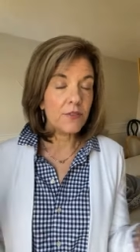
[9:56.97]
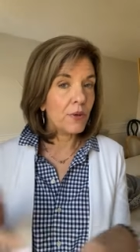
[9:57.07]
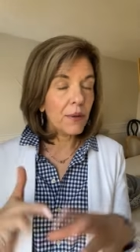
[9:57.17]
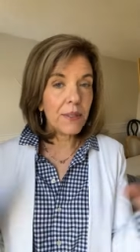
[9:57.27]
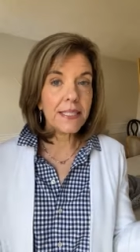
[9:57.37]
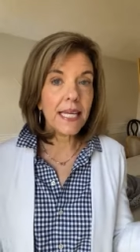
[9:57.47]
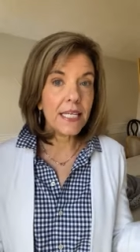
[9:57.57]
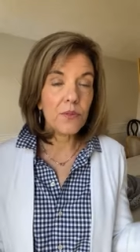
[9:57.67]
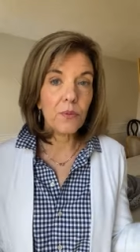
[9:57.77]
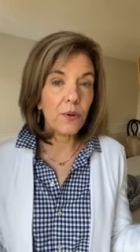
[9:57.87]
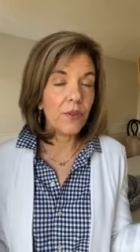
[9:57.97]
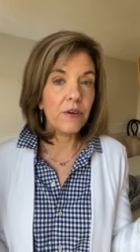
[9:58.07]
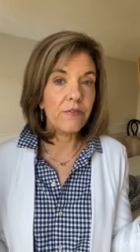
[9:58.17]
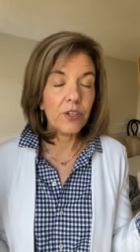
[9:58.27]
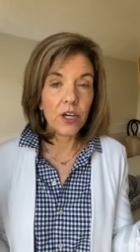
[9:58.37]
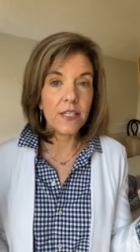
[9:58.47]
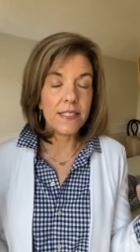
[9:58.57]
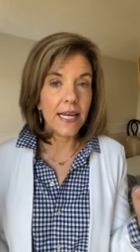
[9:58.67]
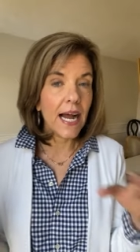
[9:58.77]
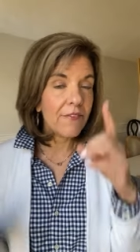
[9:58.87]
21 days worth of looks
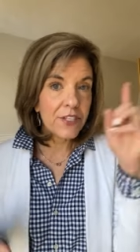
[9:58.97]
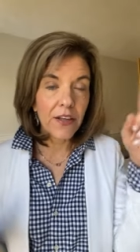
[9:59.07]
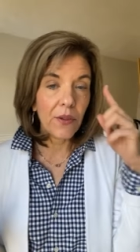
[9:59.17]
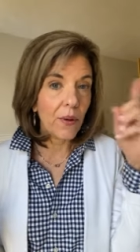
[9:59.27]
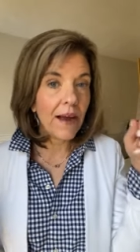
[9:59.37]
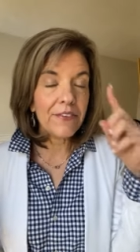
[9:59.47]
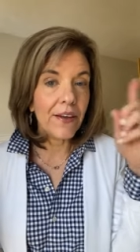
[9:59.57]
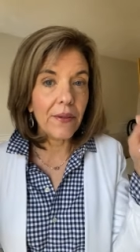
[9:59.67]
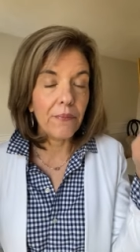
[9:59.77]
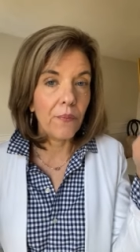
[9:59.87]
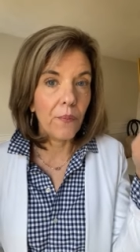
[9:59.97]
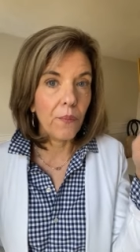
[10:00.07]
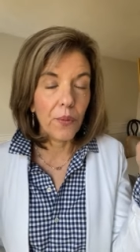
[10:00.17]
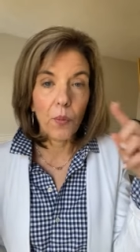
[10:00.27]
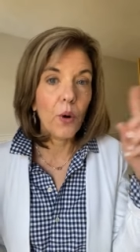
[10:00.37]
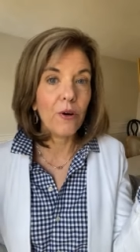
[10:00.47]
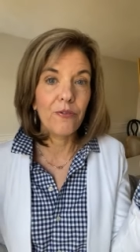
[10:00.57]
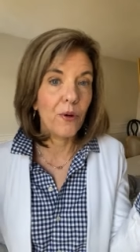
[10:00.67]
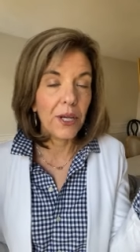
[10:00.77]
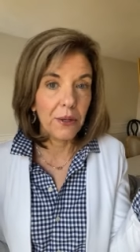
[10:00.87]
that I've done the I've done the the work
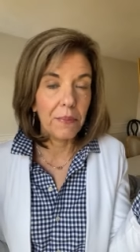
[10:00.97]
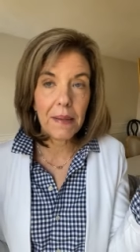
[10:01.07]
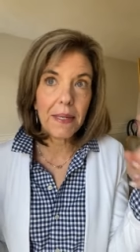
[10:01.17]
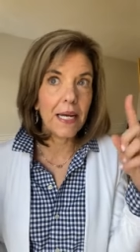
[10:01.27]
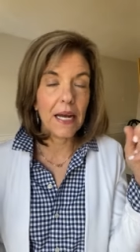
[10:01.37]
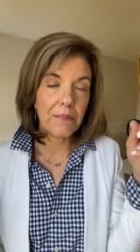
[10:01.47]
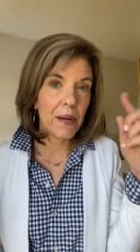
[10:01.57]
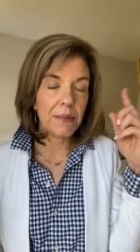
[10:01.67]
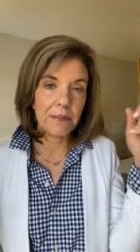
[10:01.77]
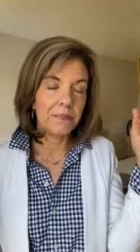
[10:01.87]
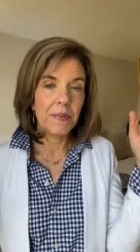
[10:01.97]
for you. Maybe I, I probably